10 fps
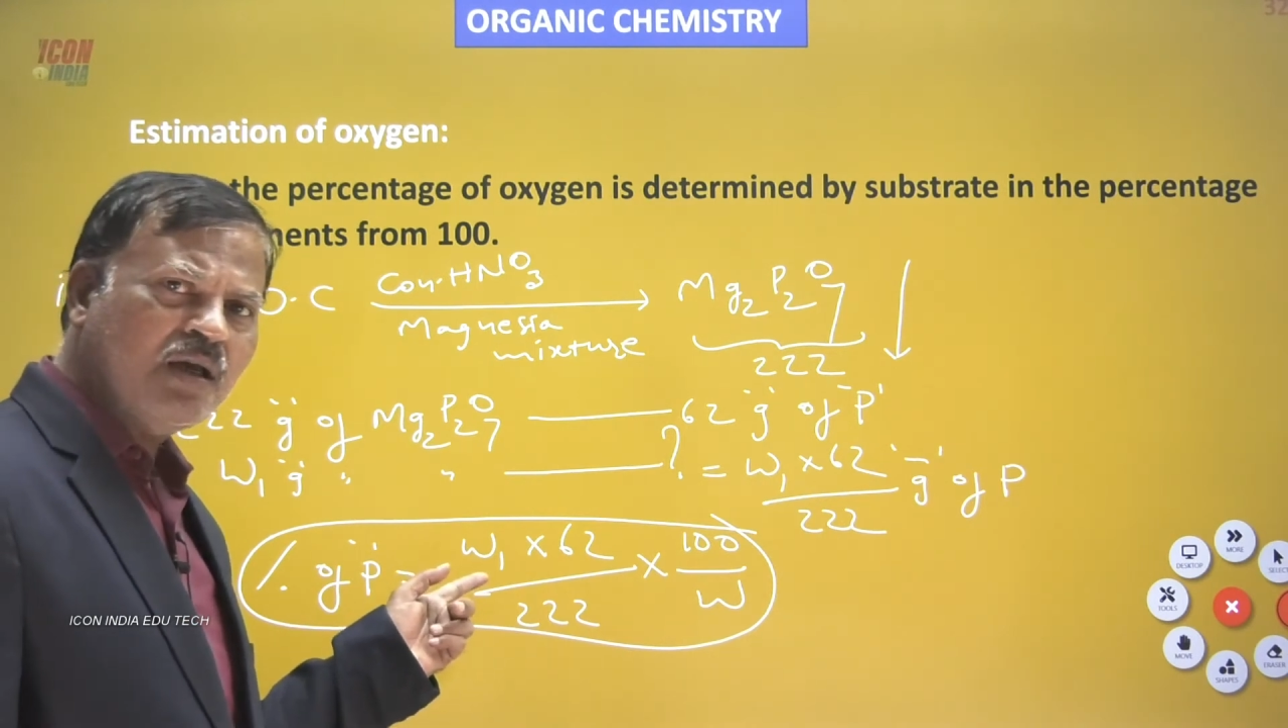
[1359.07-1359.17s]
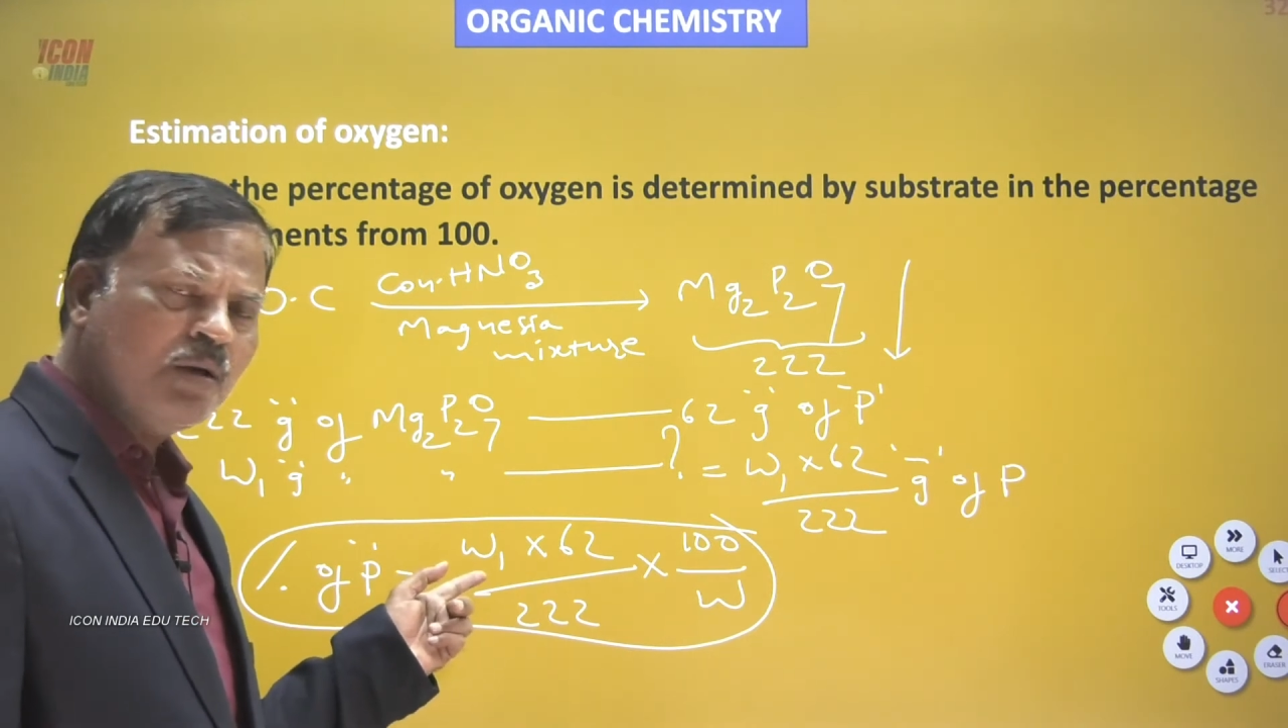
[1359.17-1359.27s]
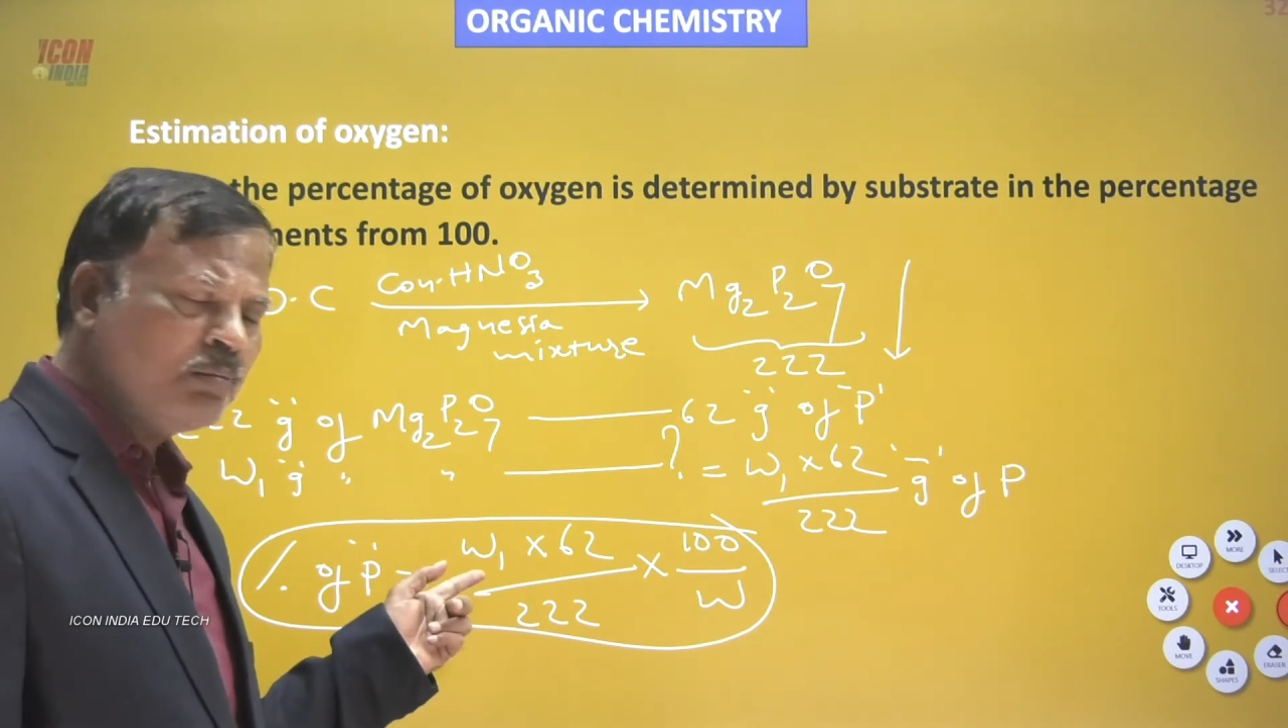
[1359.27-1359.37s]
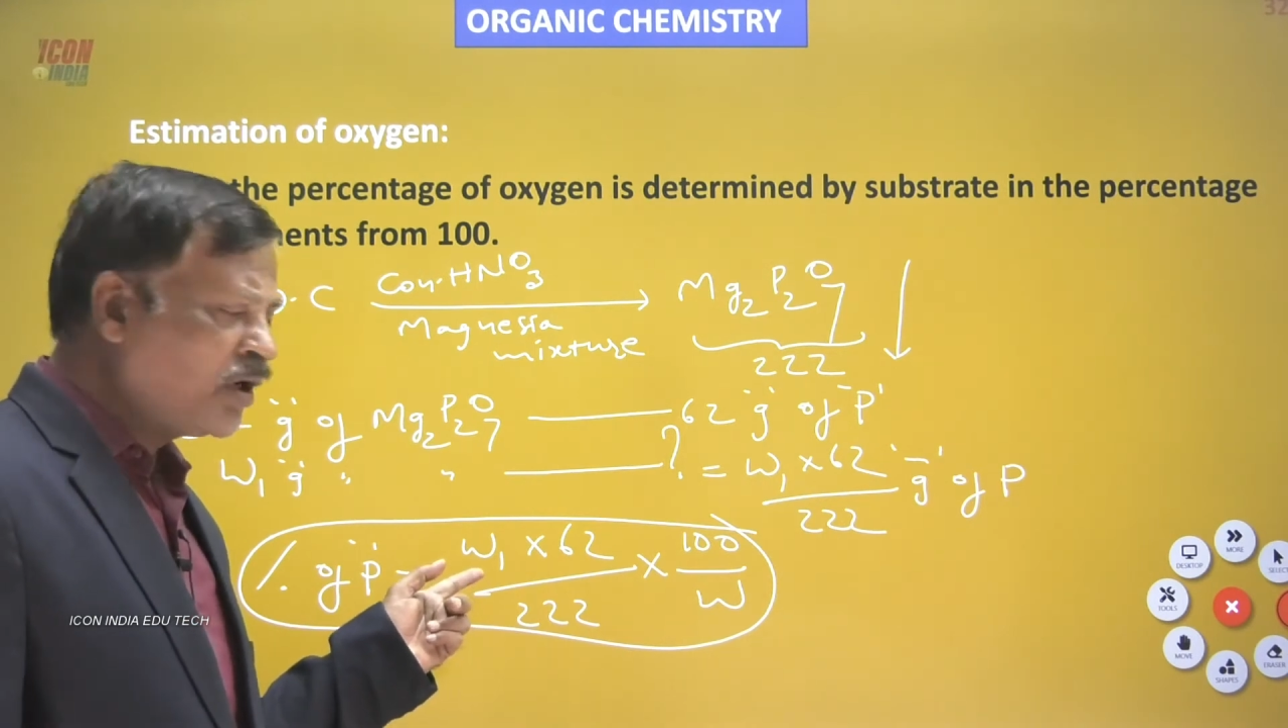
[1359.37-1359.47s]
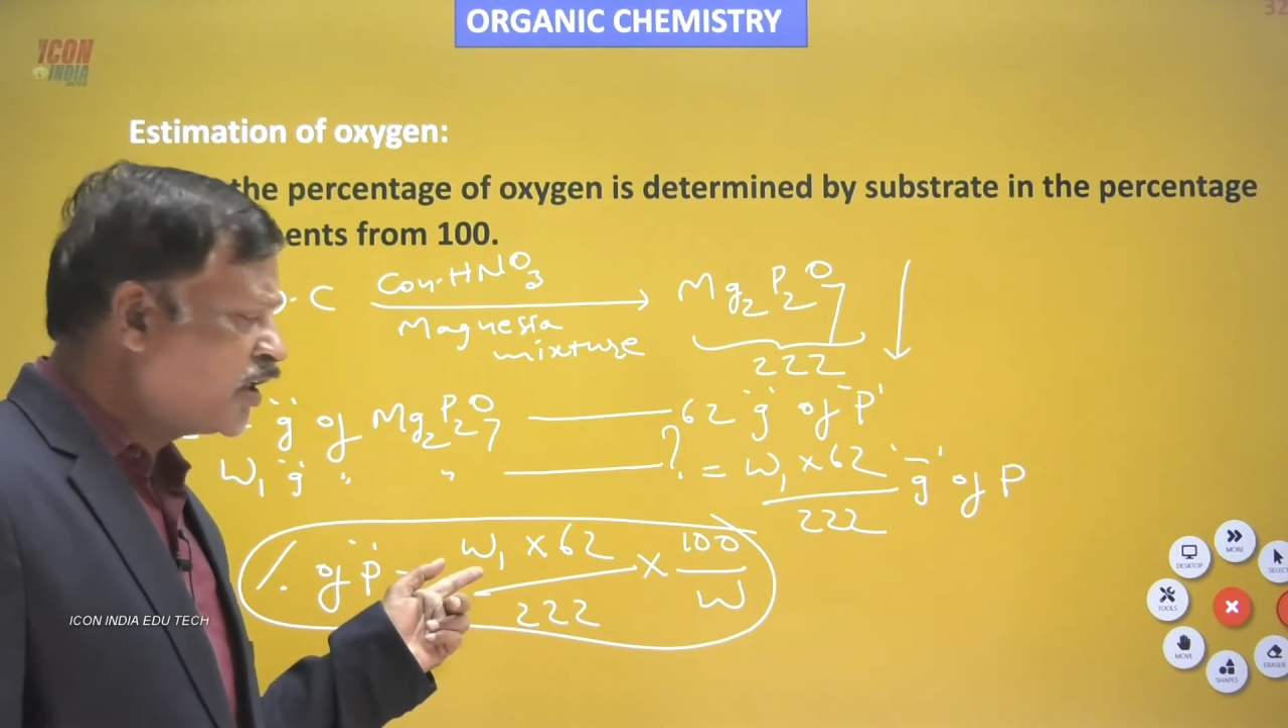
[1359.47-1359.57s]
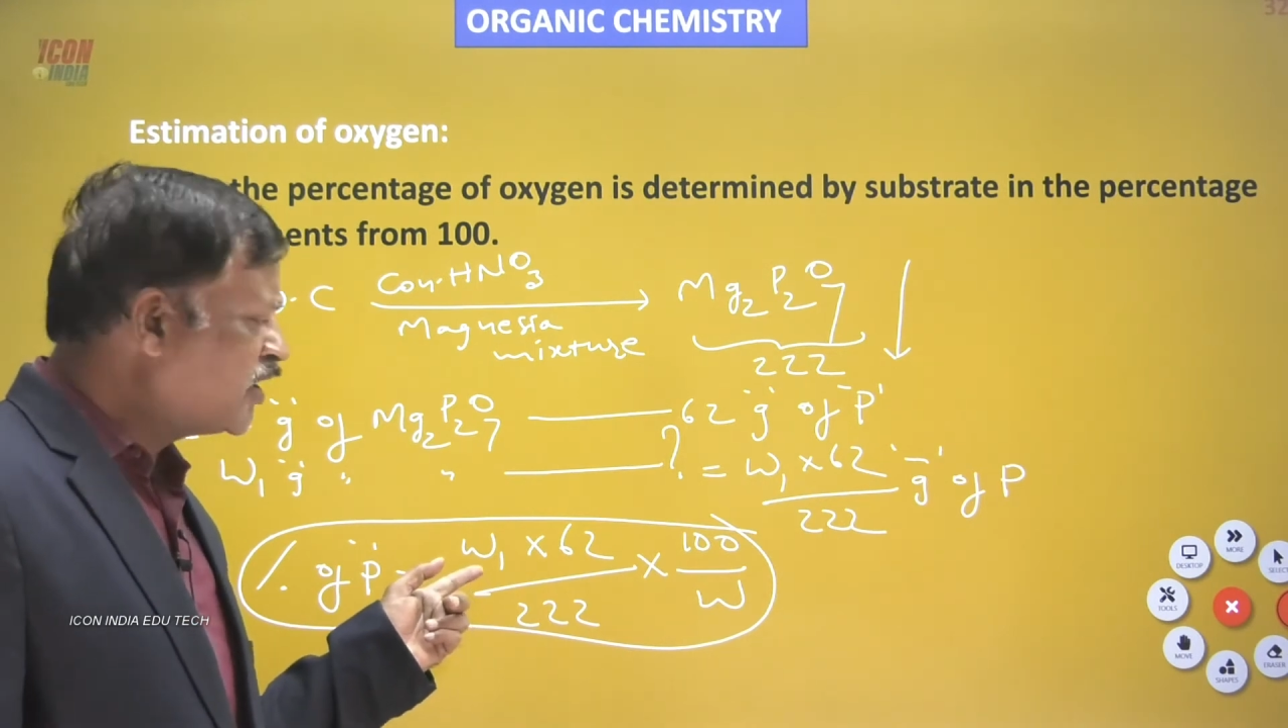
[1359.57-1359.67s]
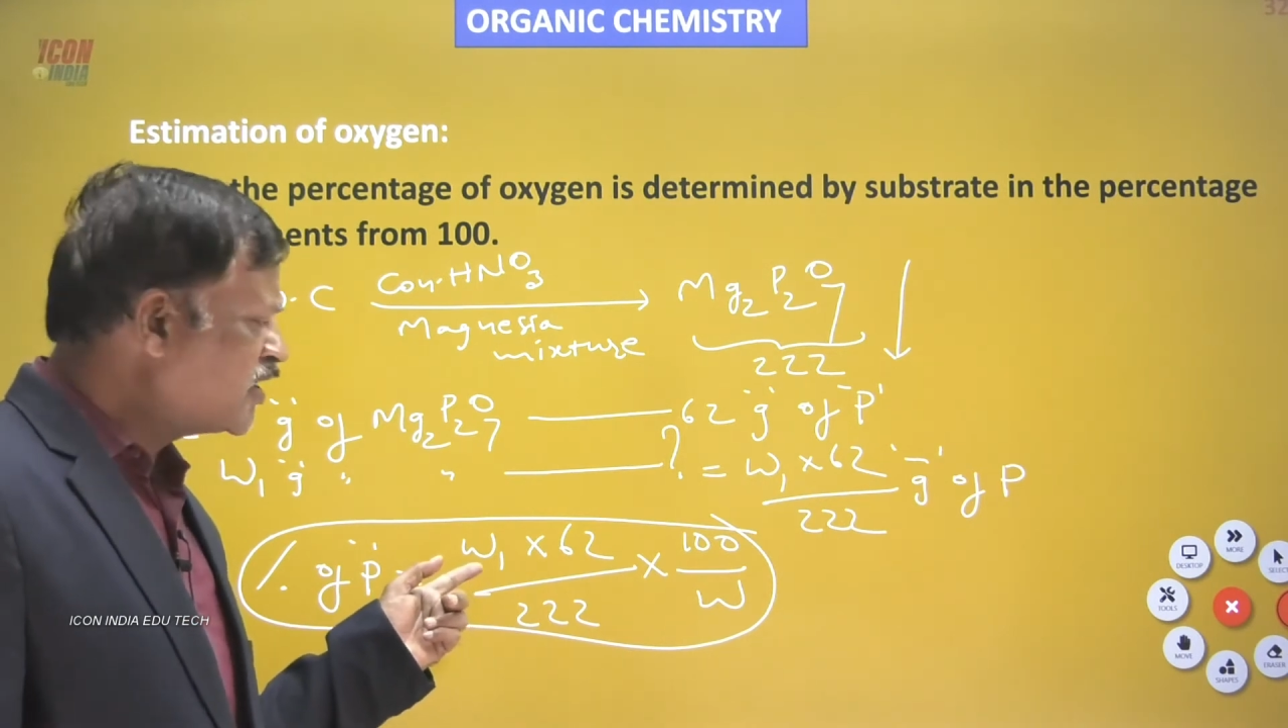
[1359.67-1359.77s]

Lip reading: of the